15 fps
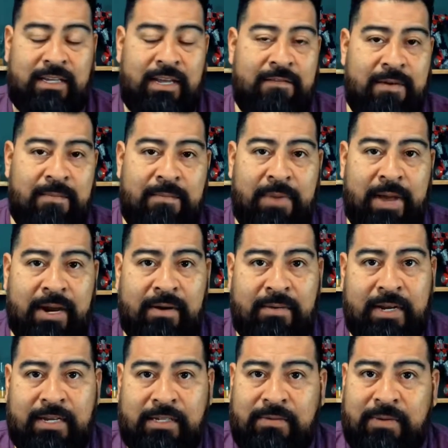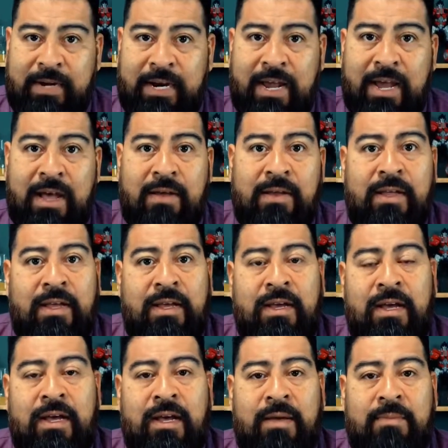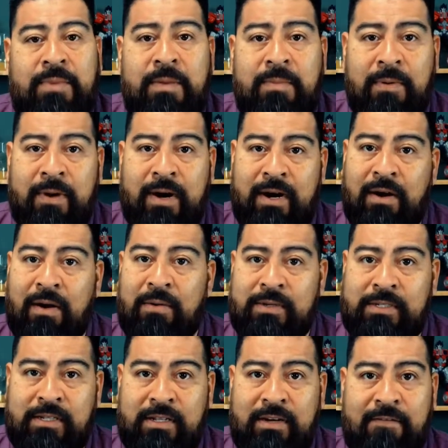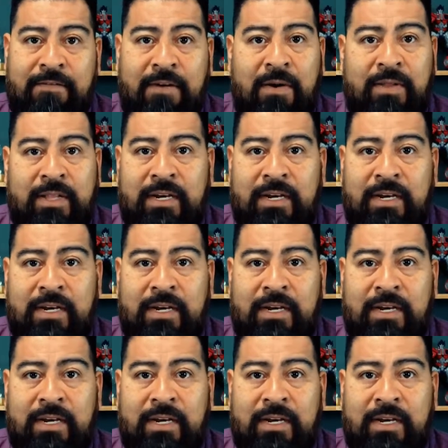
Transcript: even better because right now people are always on their phone.